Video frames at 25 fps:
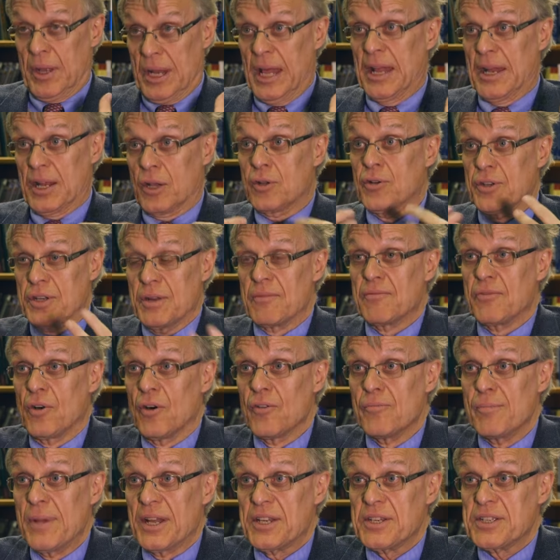and it could
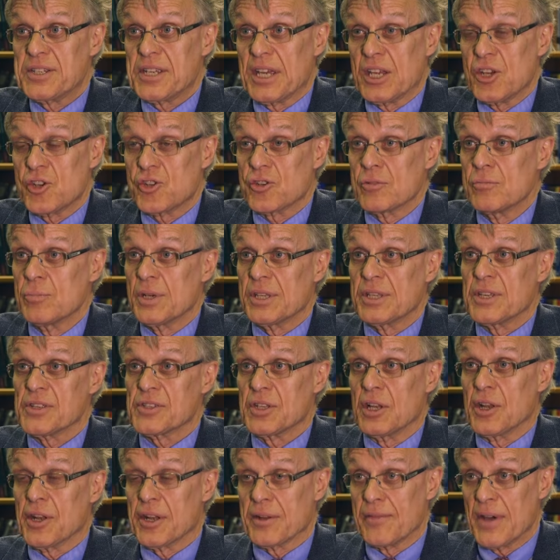involve meditation, but there's
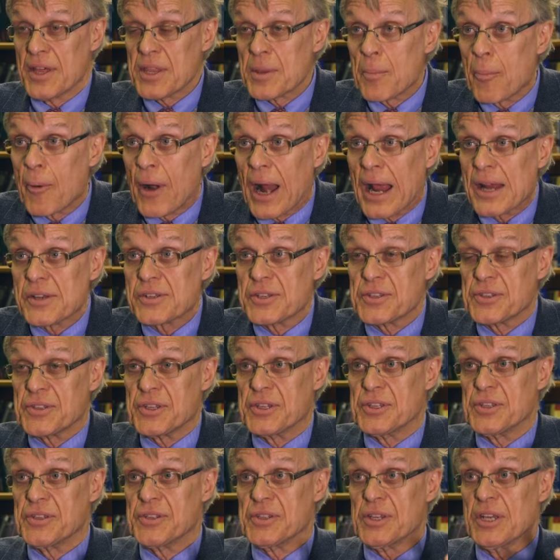a lot of other
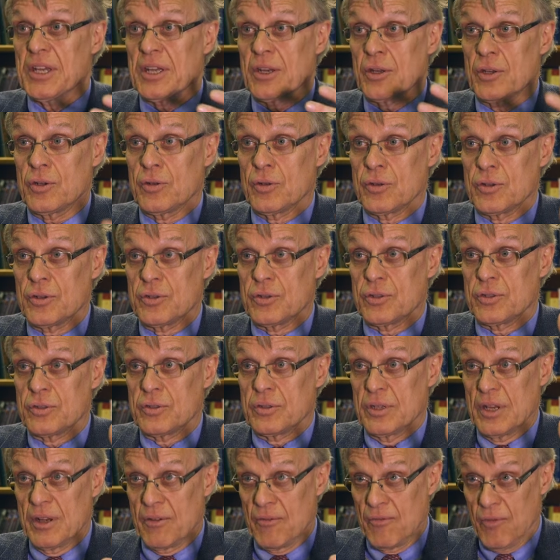practices it could
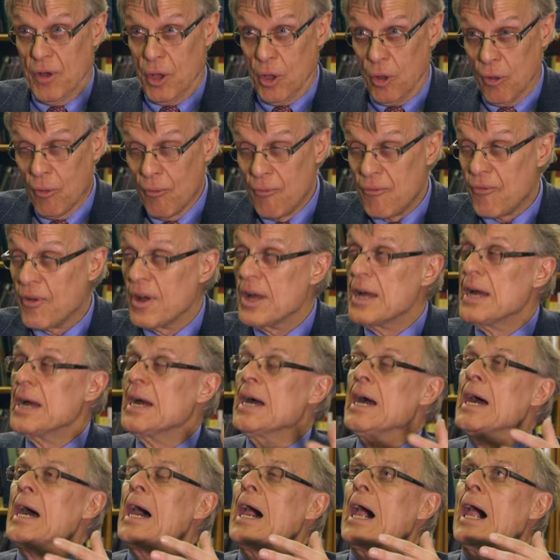involve.
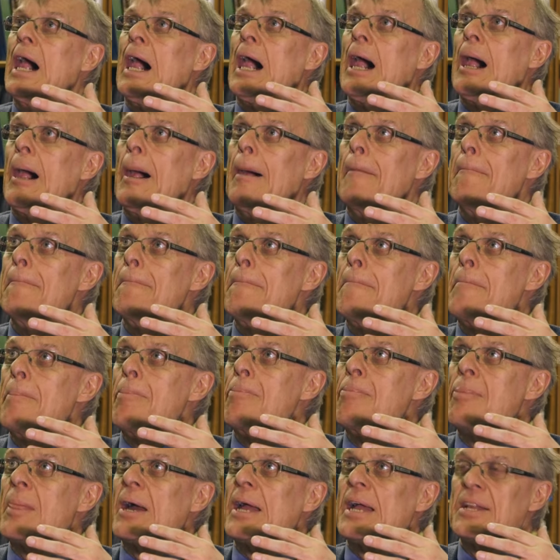
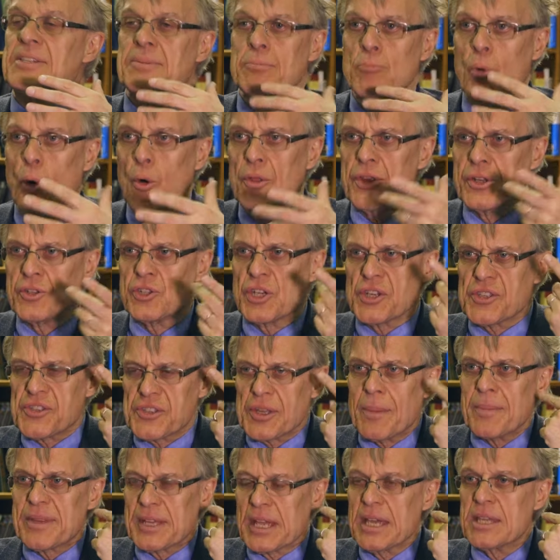It's more than just
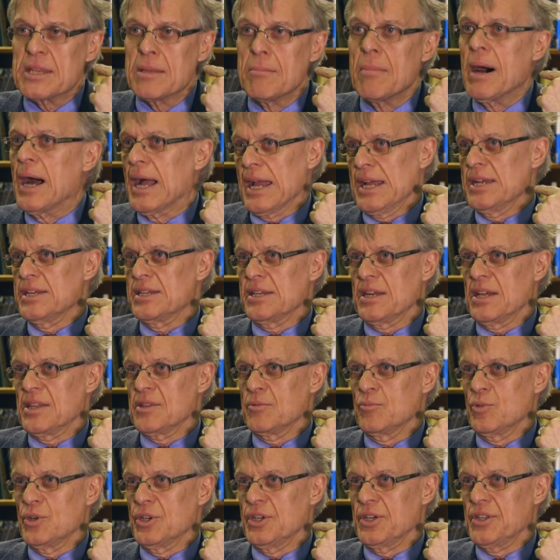something in the mind, in
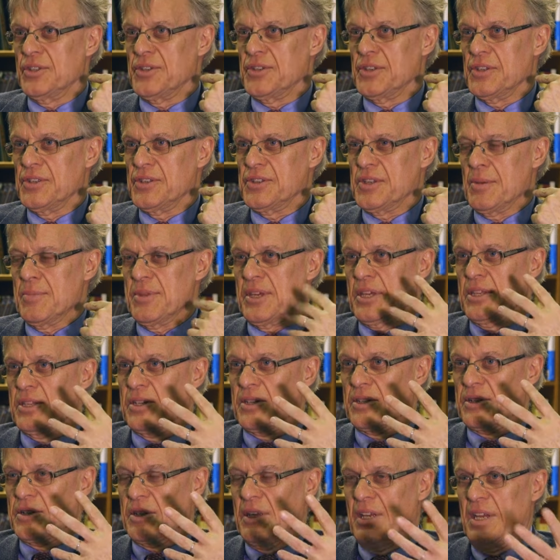other words. It's something
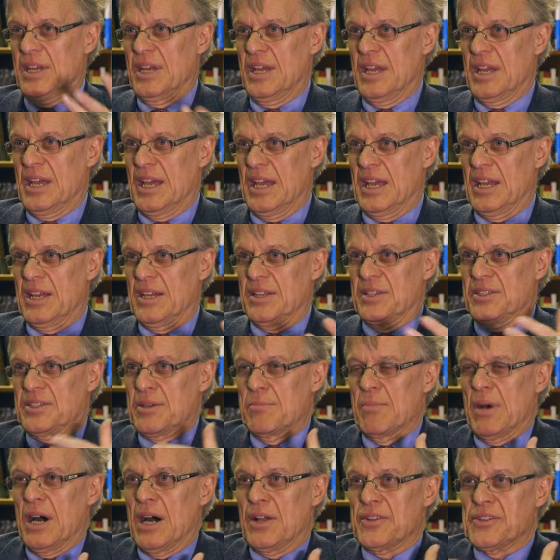that it
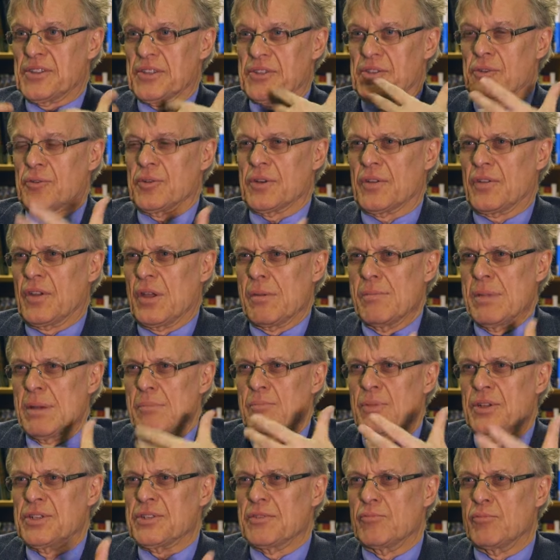demands a sort of
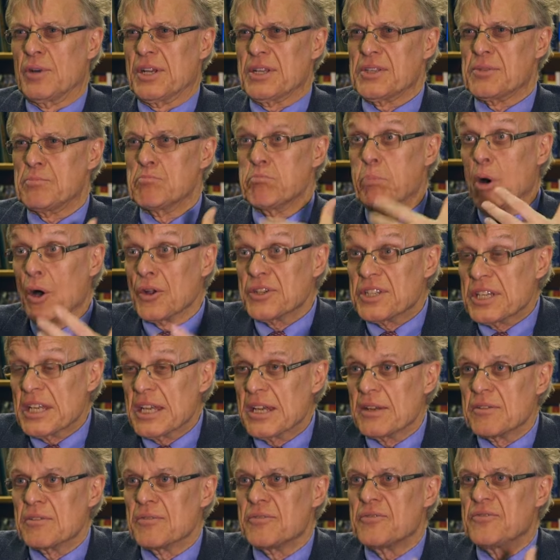commitment of one's body
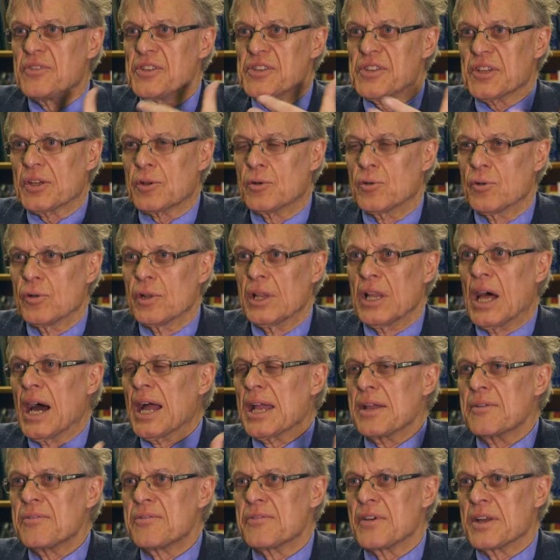and physical
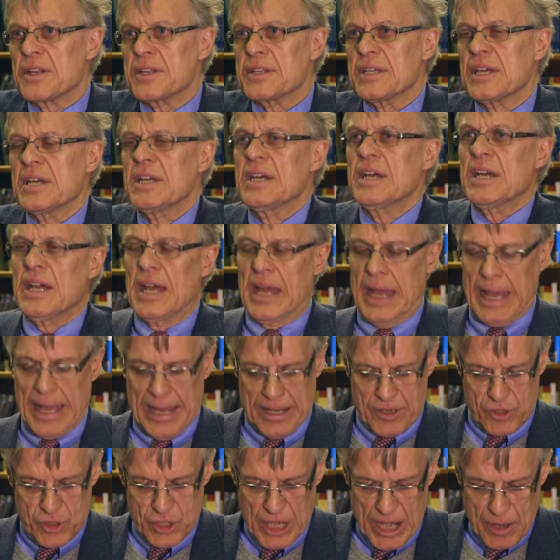life and
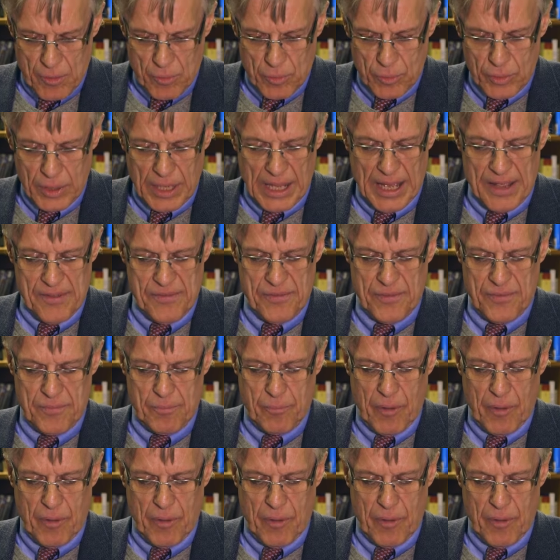general life